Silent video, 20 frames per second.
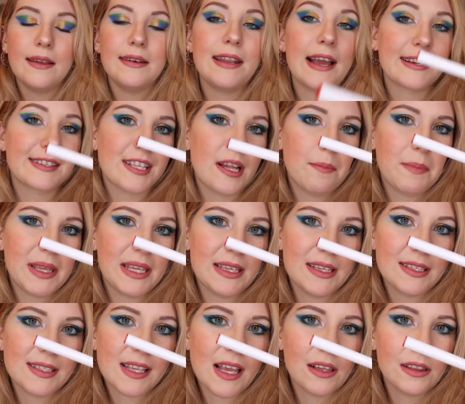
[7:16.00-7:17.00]
Next up
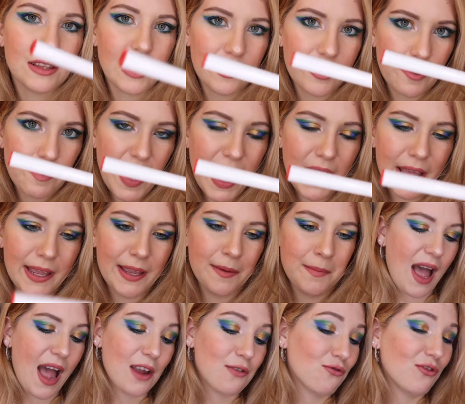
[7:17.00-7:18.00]
is Lullaby.
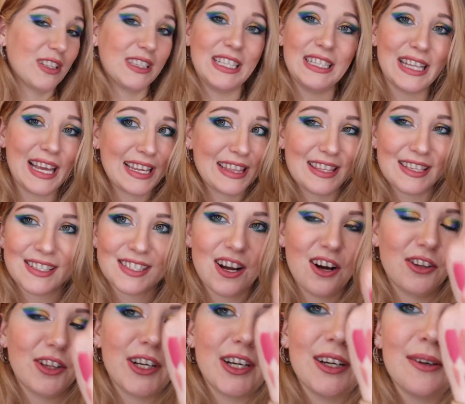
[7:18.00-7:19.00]
I really like this
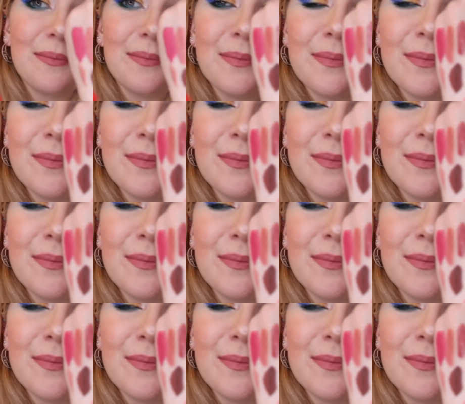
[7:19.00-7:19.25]
color.